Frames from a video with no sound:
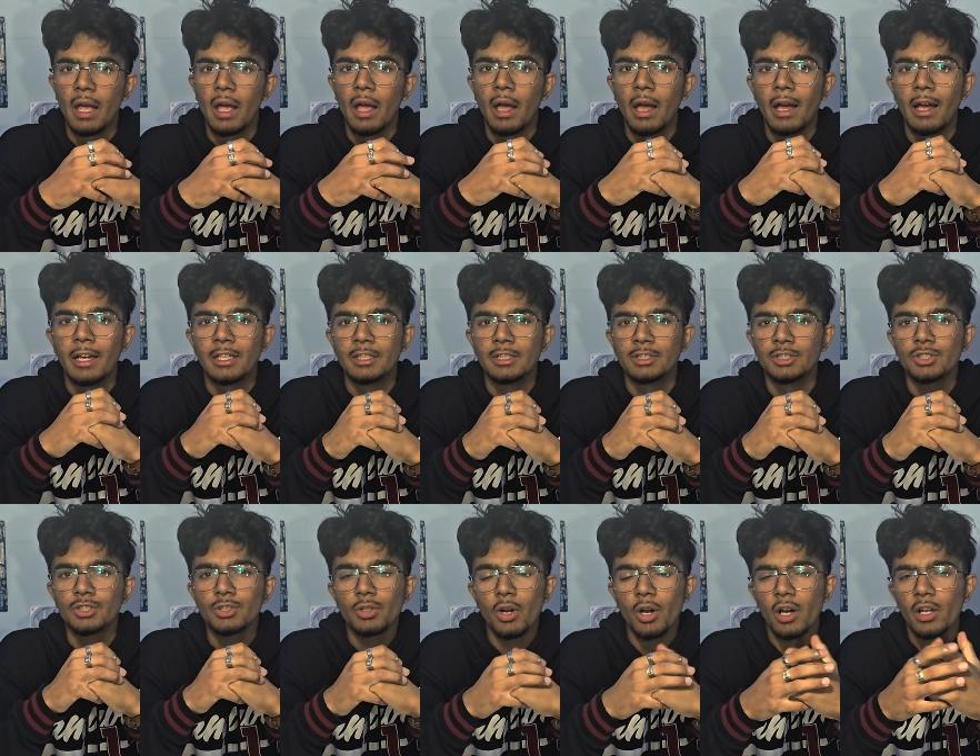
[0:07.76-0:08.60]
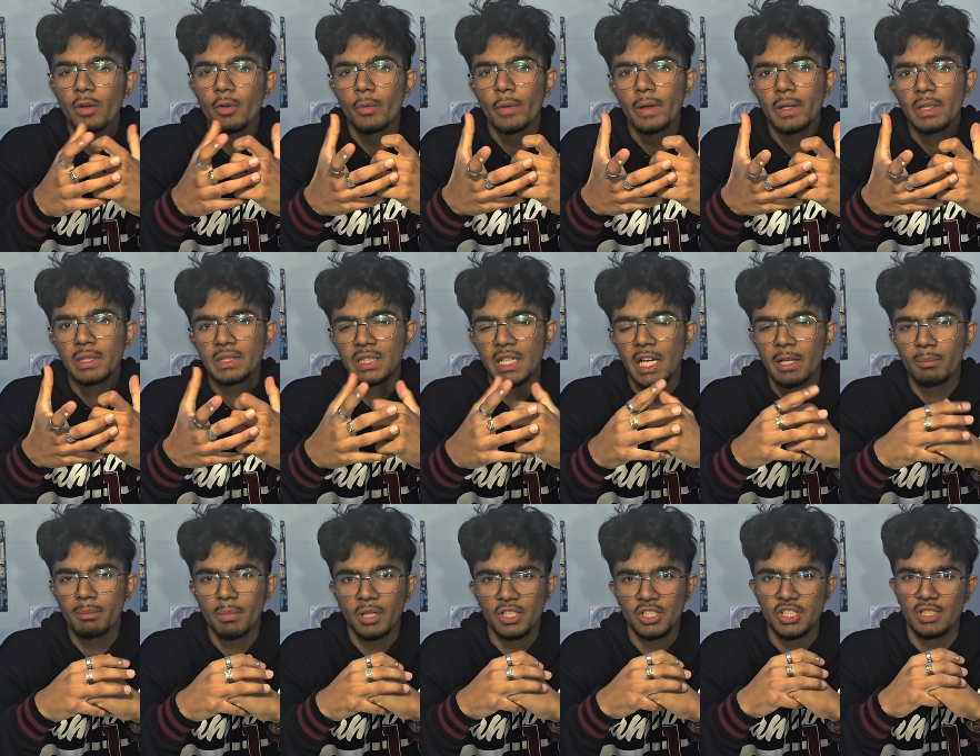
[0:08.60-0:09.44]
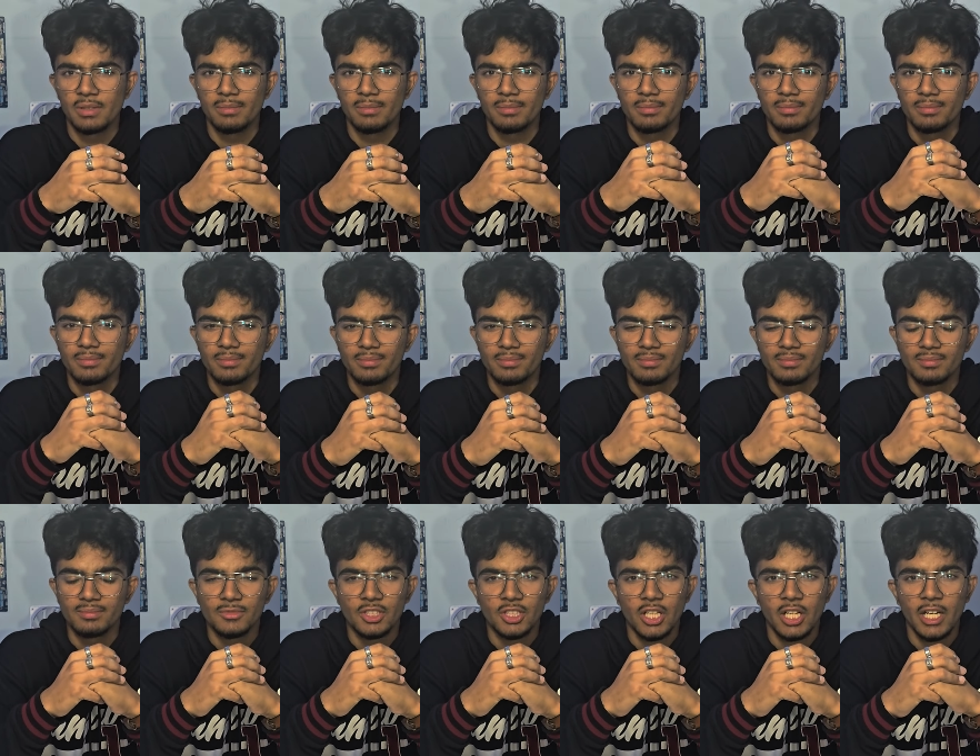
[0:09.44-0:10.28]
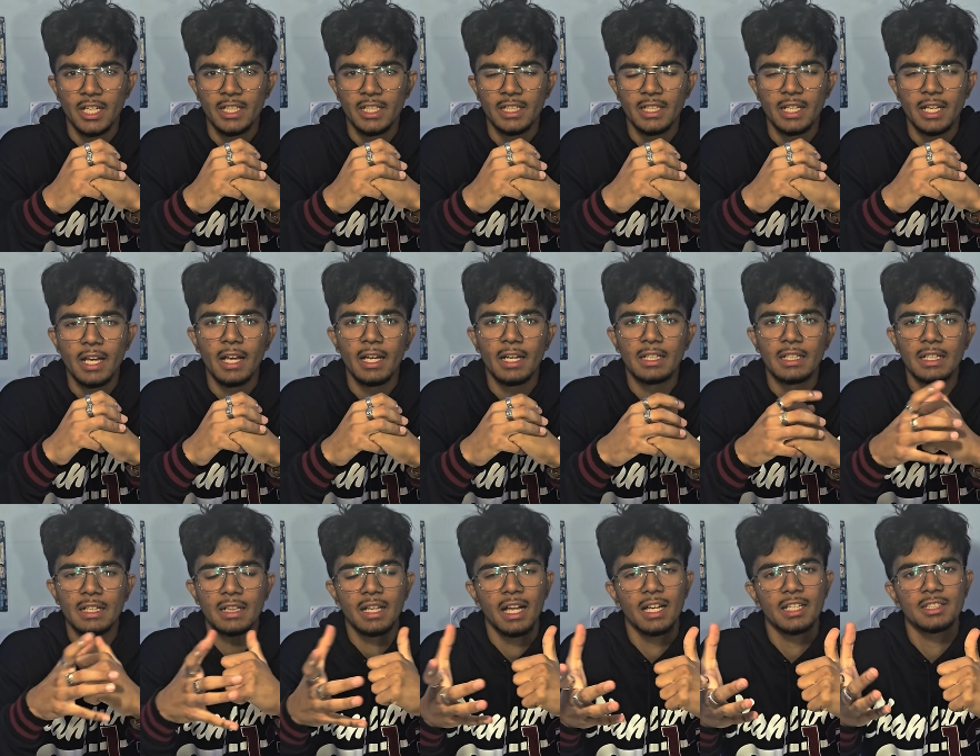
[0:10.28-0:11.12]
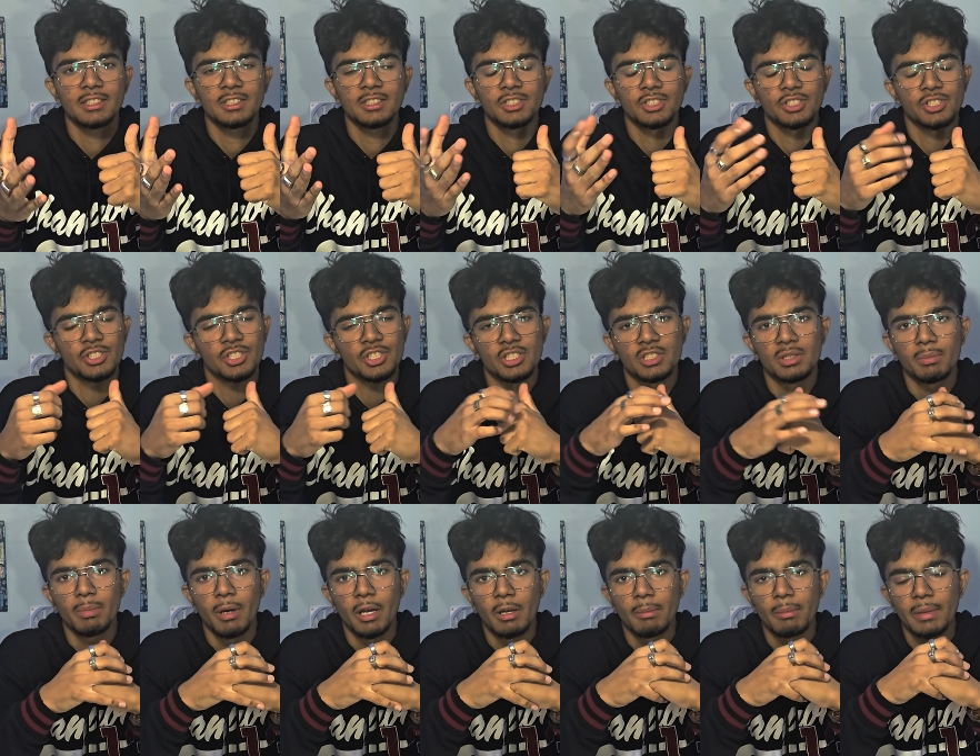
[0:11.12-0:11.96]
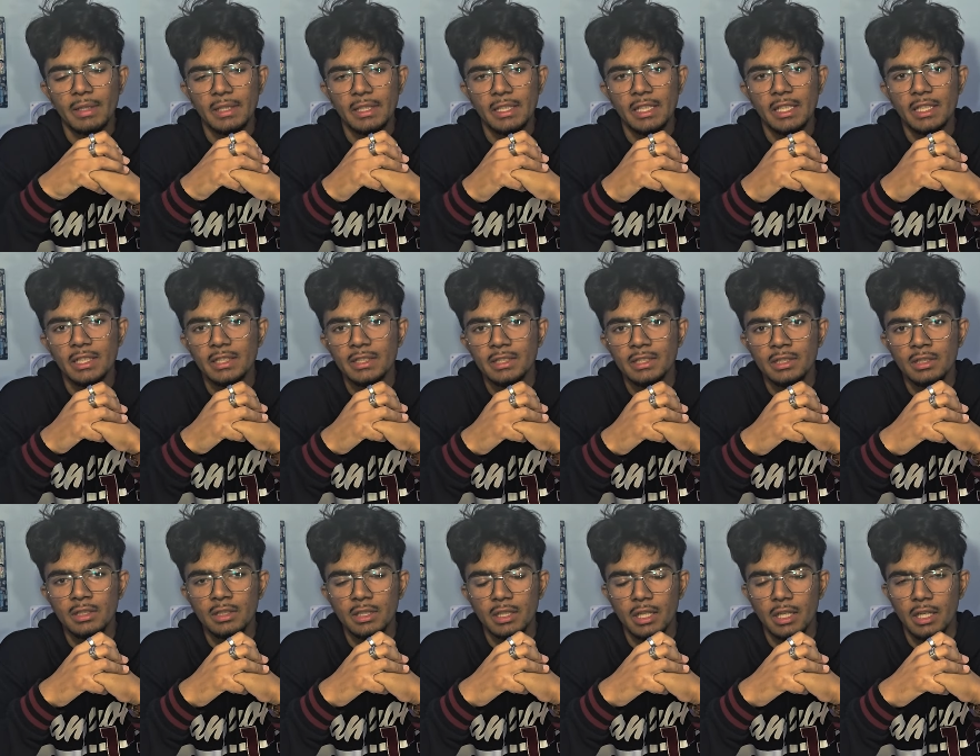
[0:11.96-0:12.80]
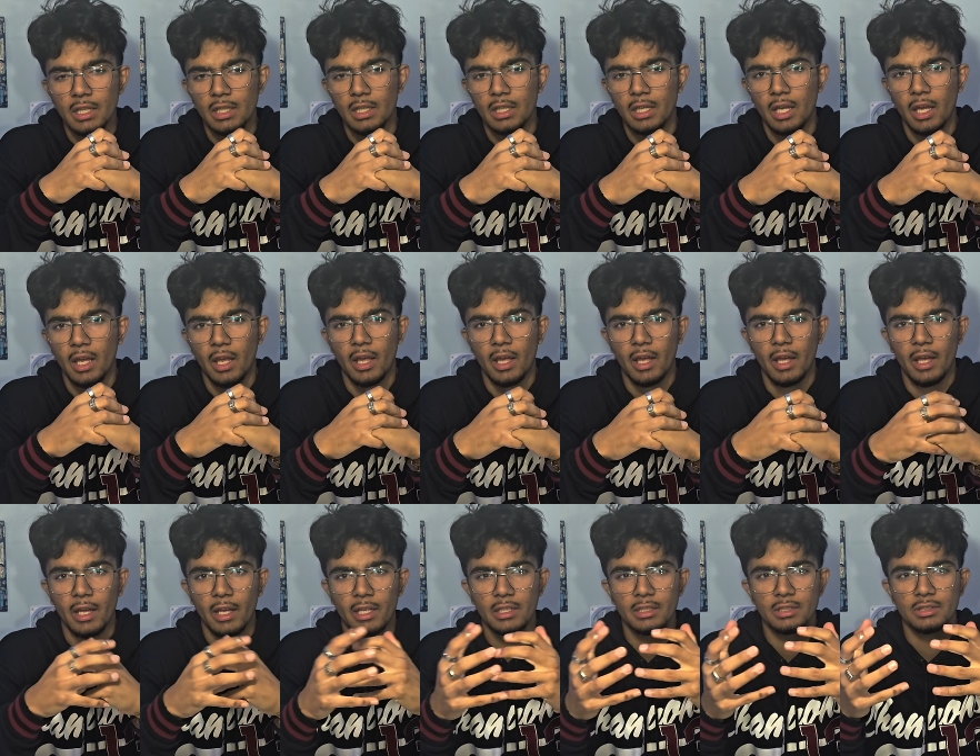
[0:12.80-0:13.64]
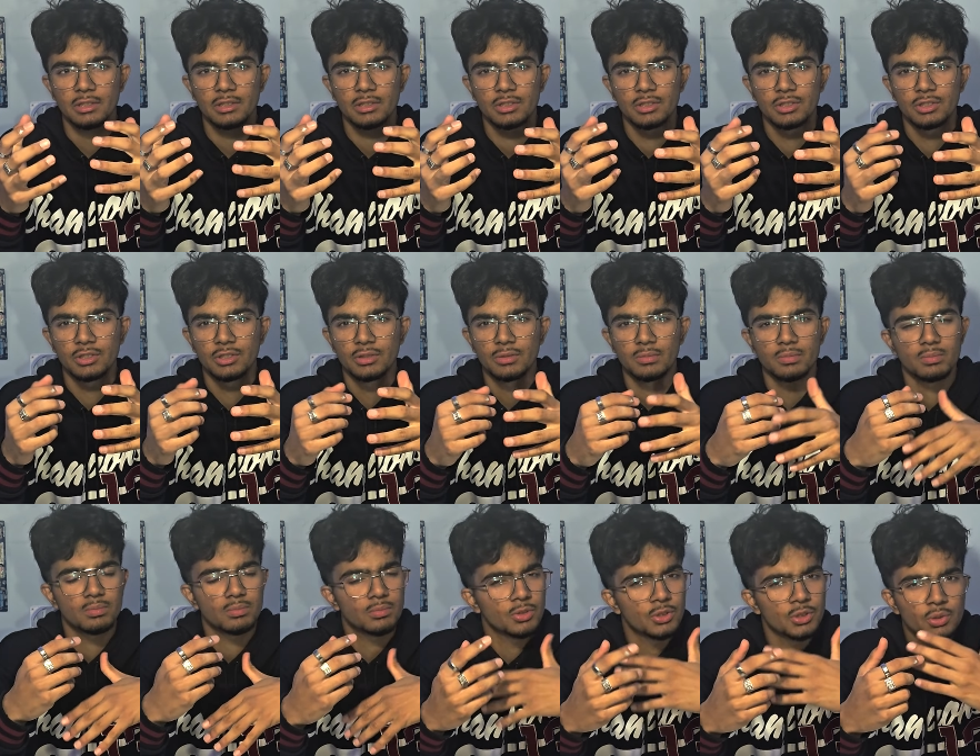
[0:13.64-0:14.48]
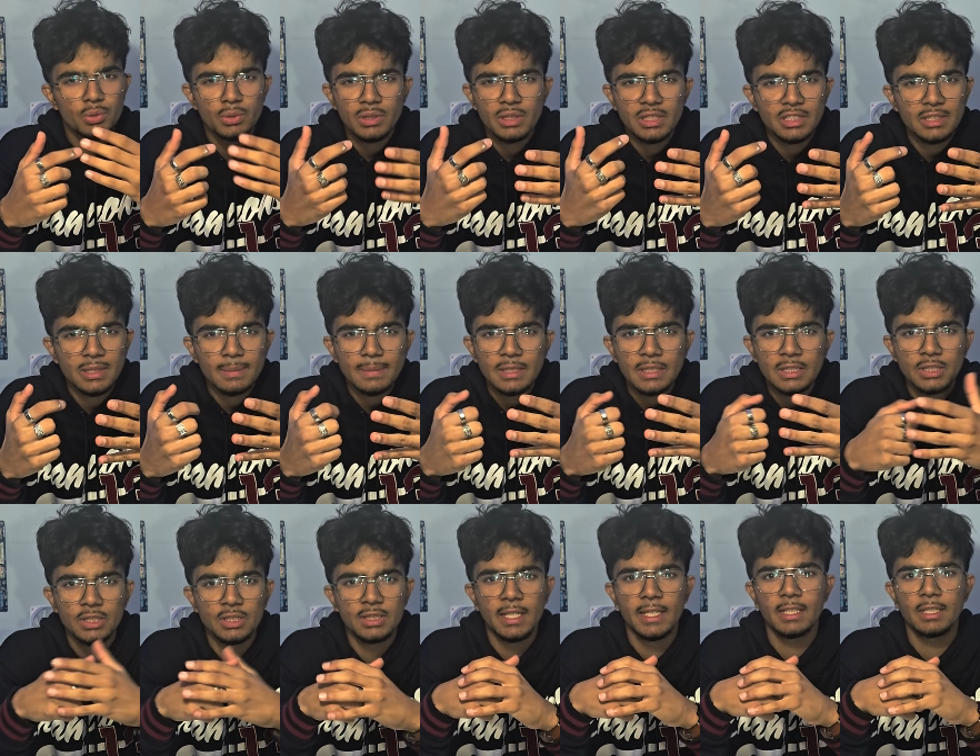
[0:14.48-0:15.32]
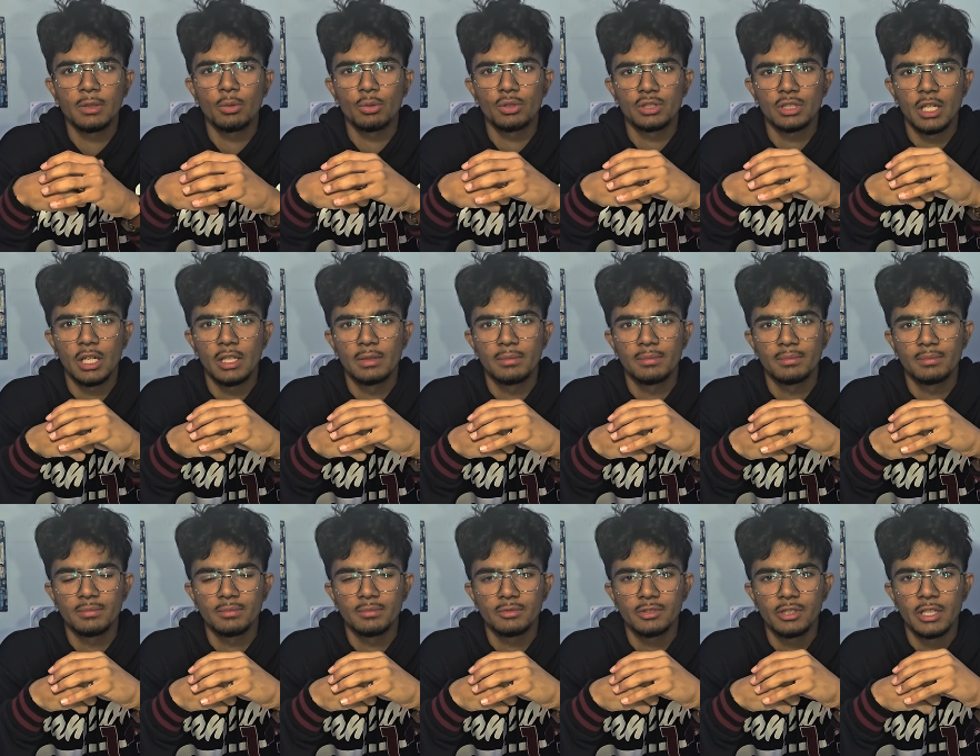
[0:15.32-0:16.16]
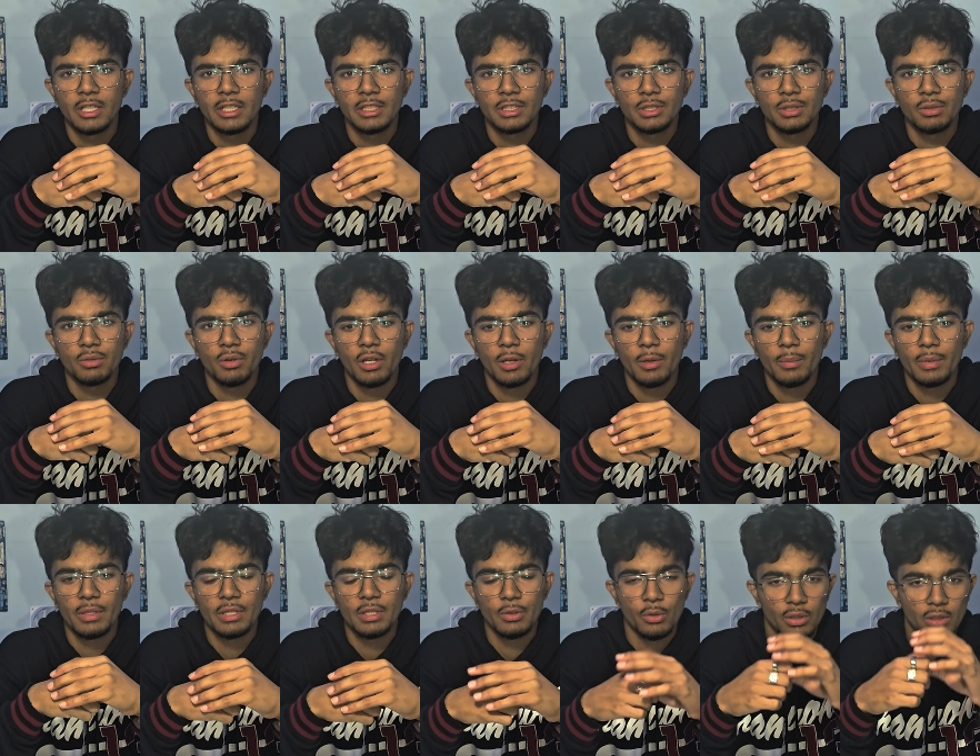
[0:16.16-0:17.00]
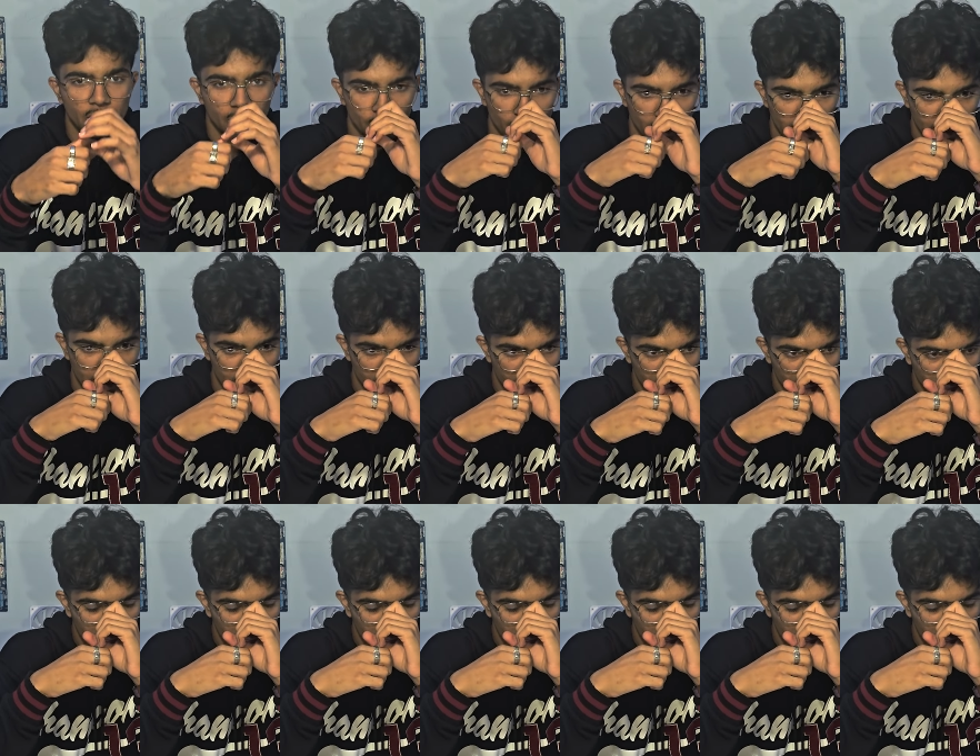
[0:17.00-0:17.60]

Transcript: and you're on a very tight budget, right? And classes are just about to begin, and you need something to take notes on, right? You don't want to be the only one